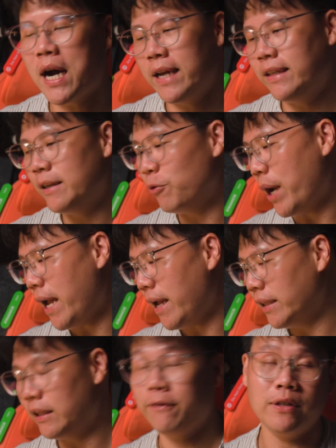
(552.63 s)
idea where
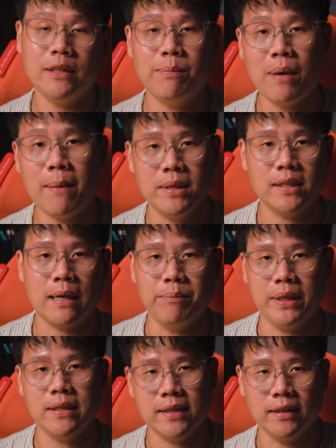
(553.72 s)
different departments are
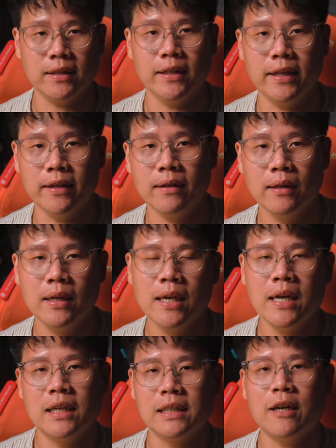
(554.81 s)
being seated at.
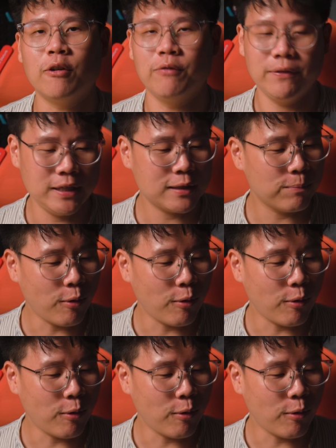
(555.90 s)
Now with these